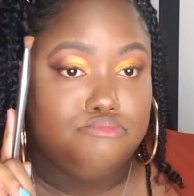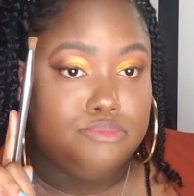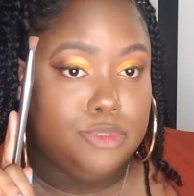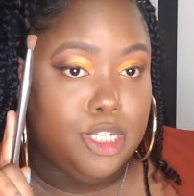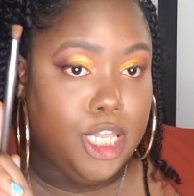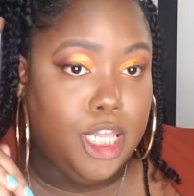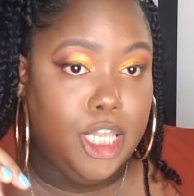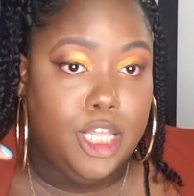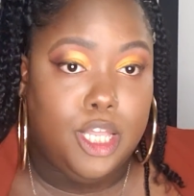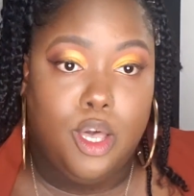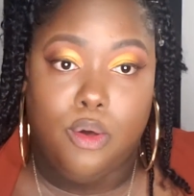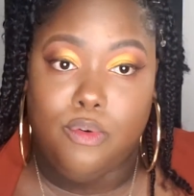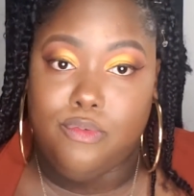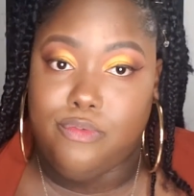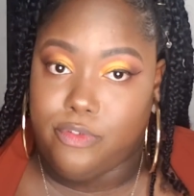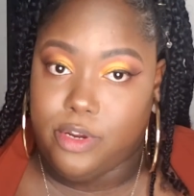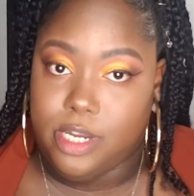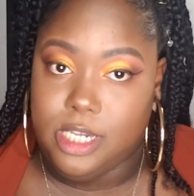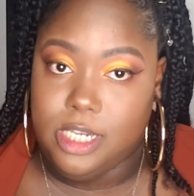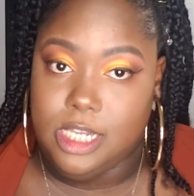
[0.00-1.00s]

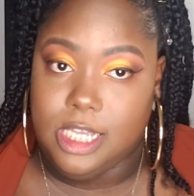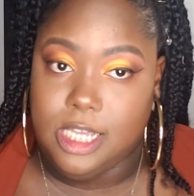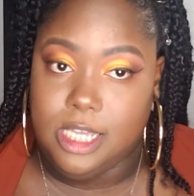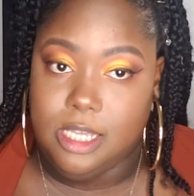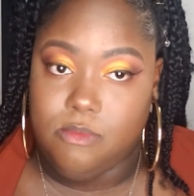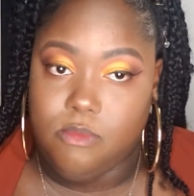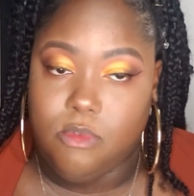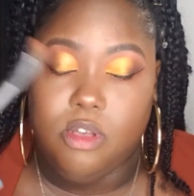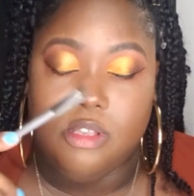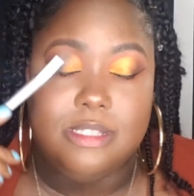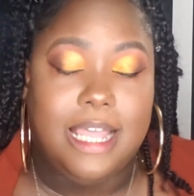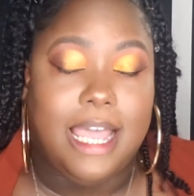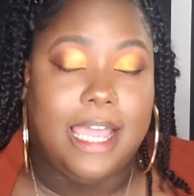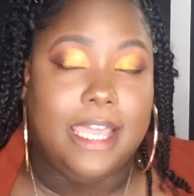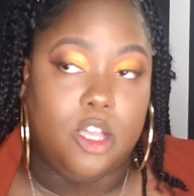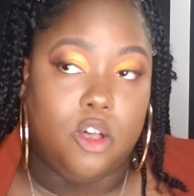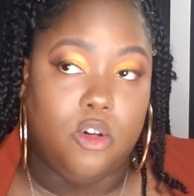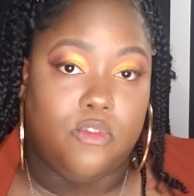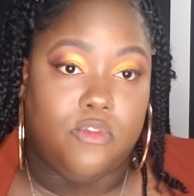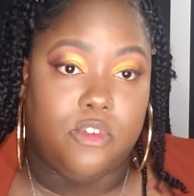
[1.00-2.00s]
eco-friendly, well, it's not
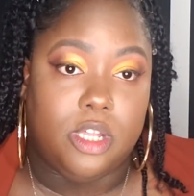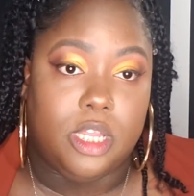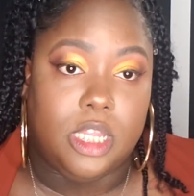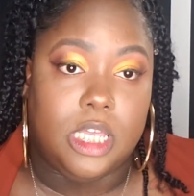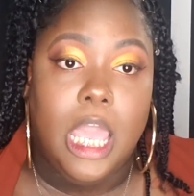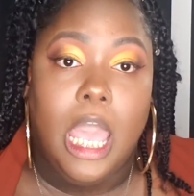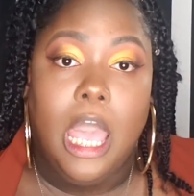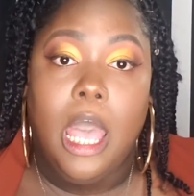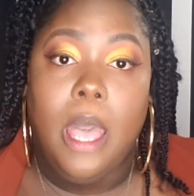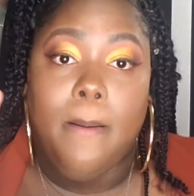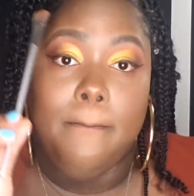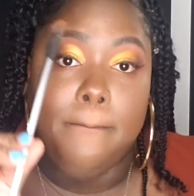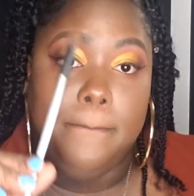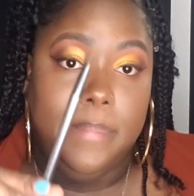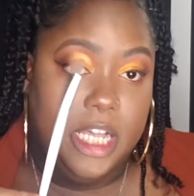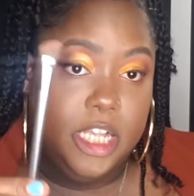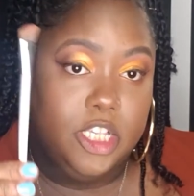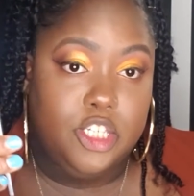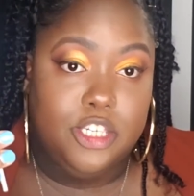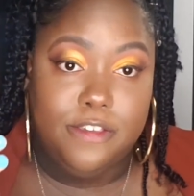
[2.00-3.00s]
eco-friendly,
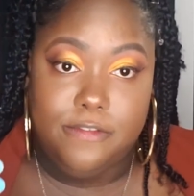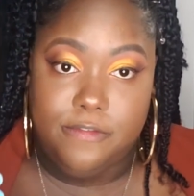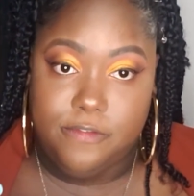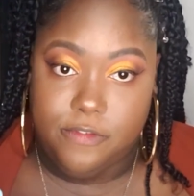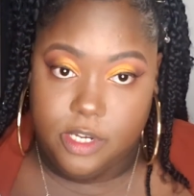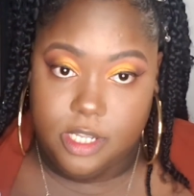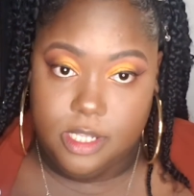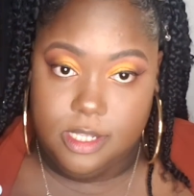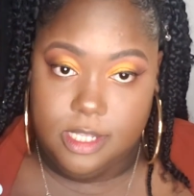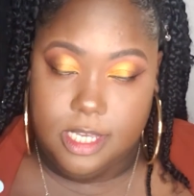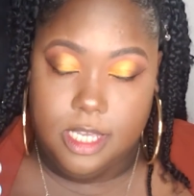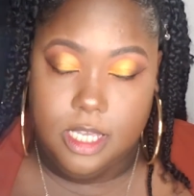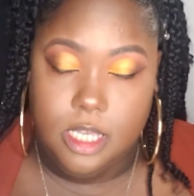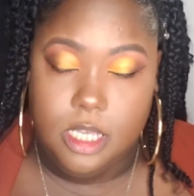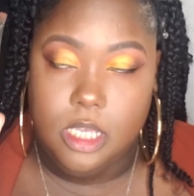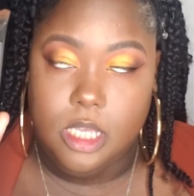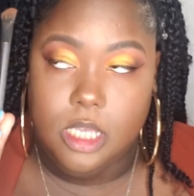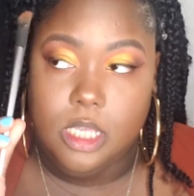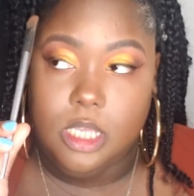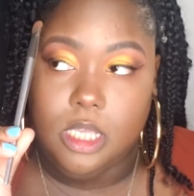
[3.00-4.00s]
budget-friendly
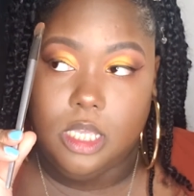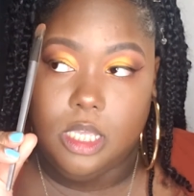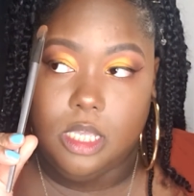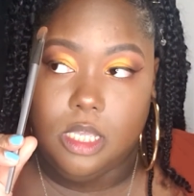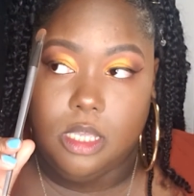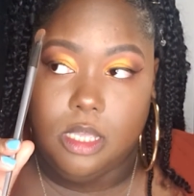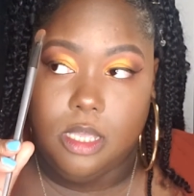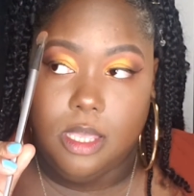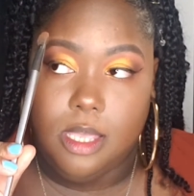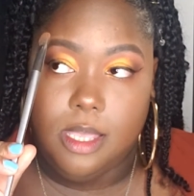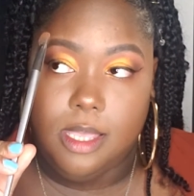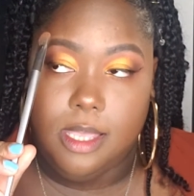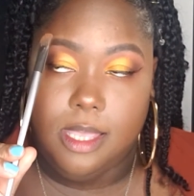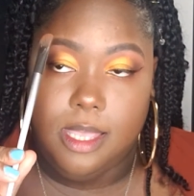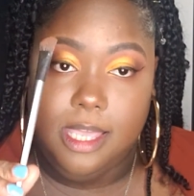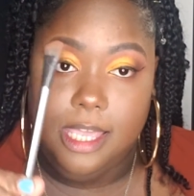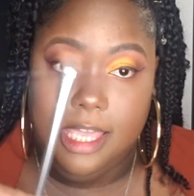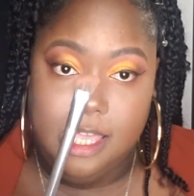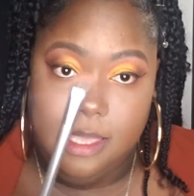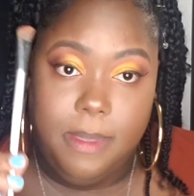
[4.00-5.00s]

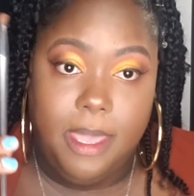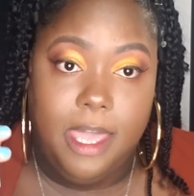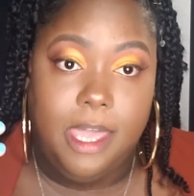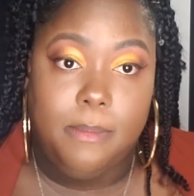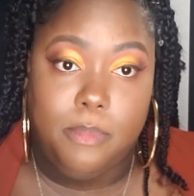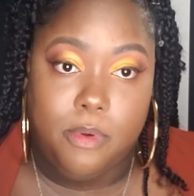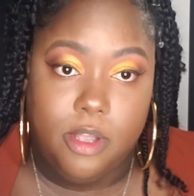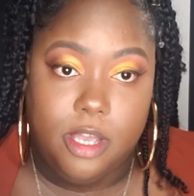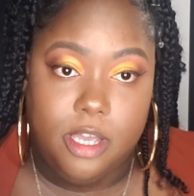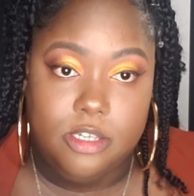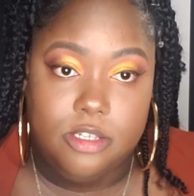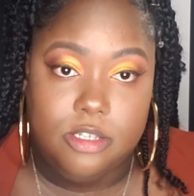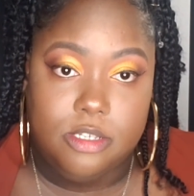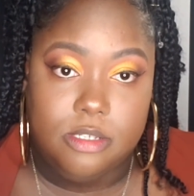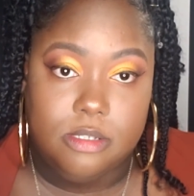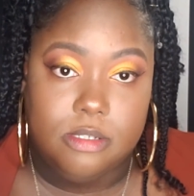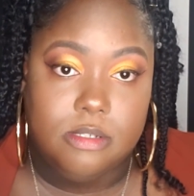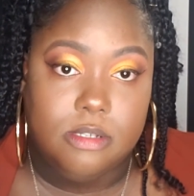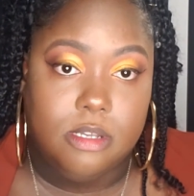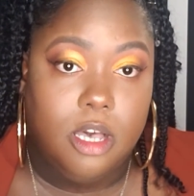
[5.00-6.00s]
eBay brush,
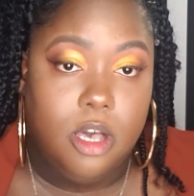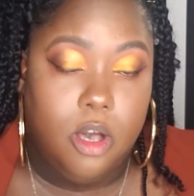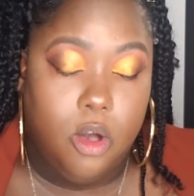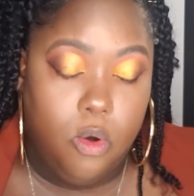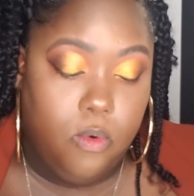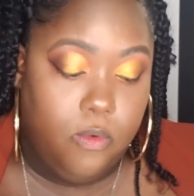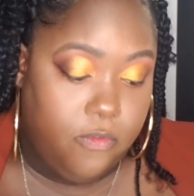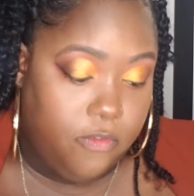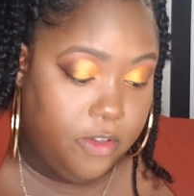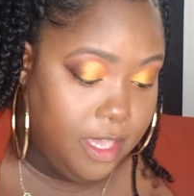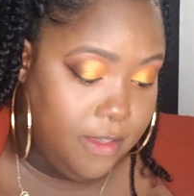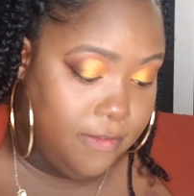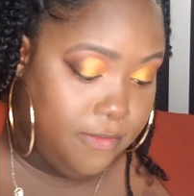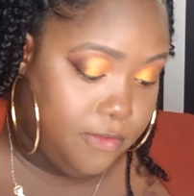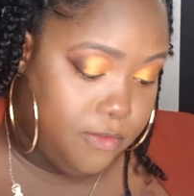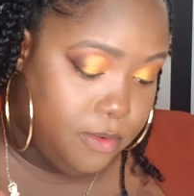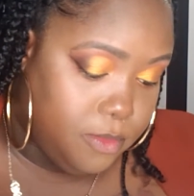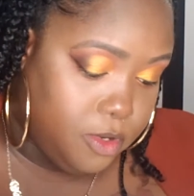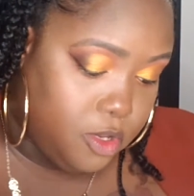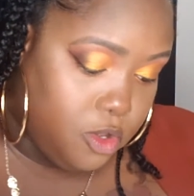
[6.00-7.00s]
a Old Faithful.
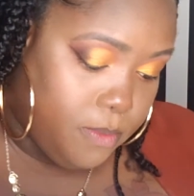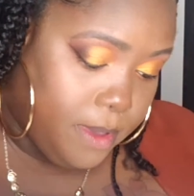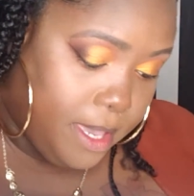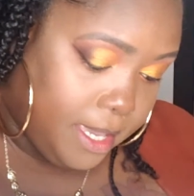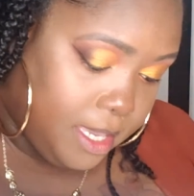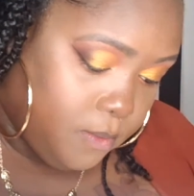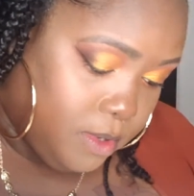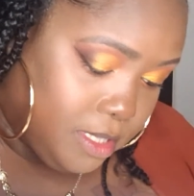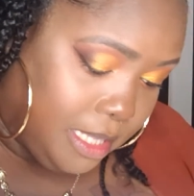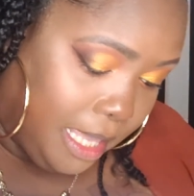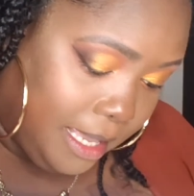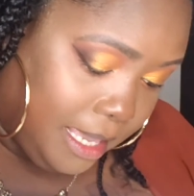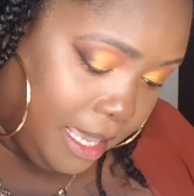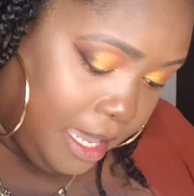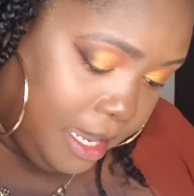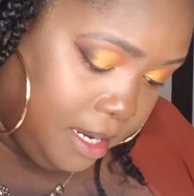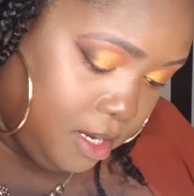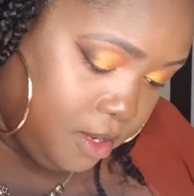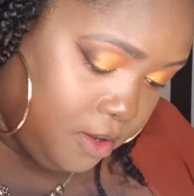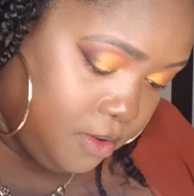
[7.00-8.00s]
I'm gonna go back in with that
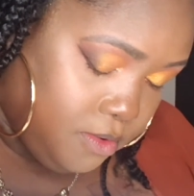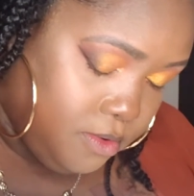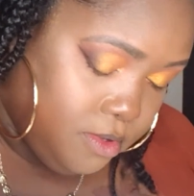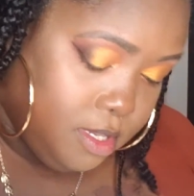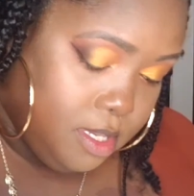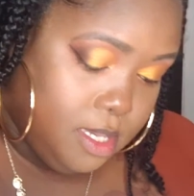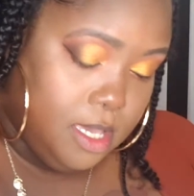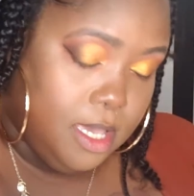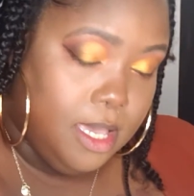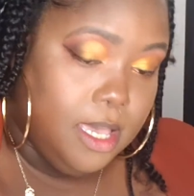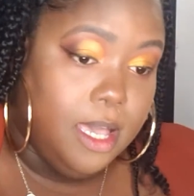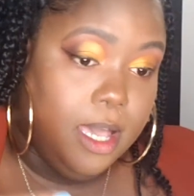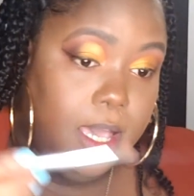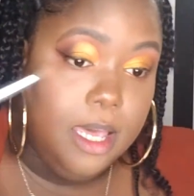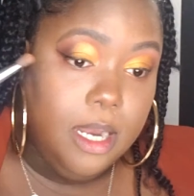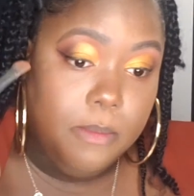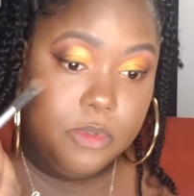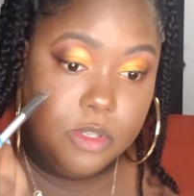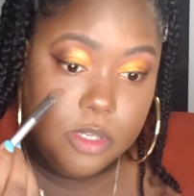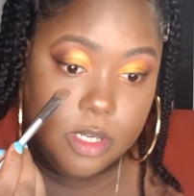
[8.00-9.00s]
Kano, and
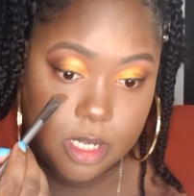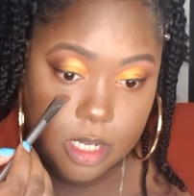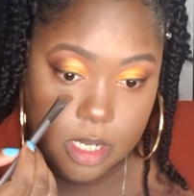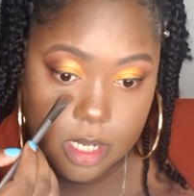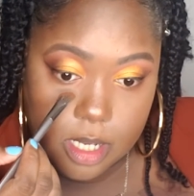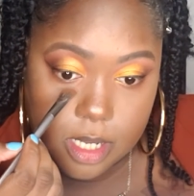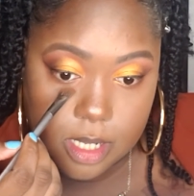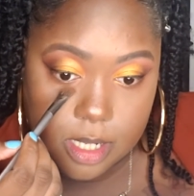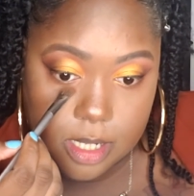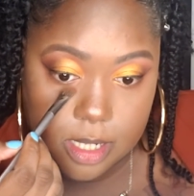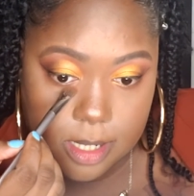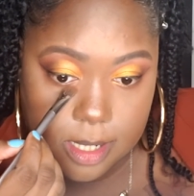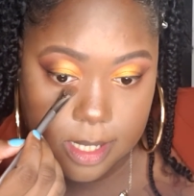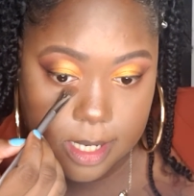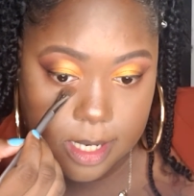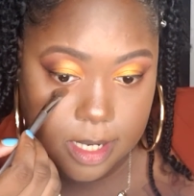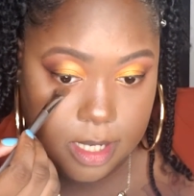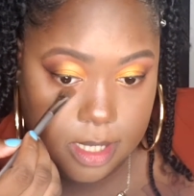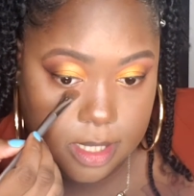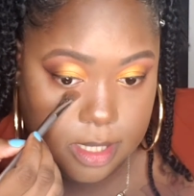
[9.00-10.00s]
I'm just gonna
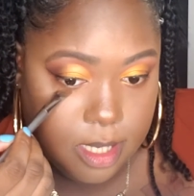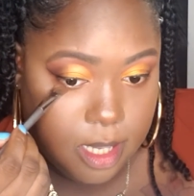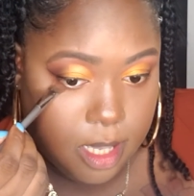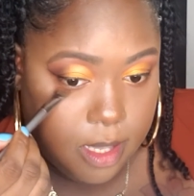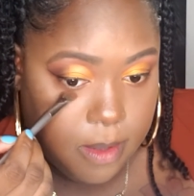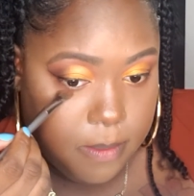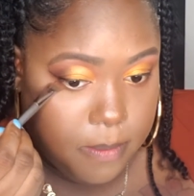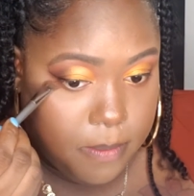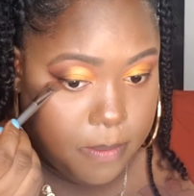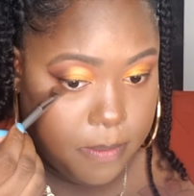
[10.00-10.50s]
clean this up.